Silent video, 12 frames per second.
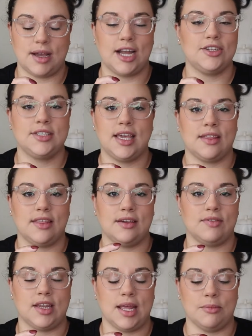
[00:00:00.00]
I just can't think
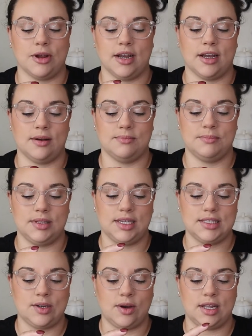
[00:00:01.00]
of the name right now, but
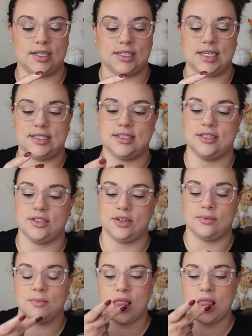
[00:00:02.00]
let's go ahead and taste it too.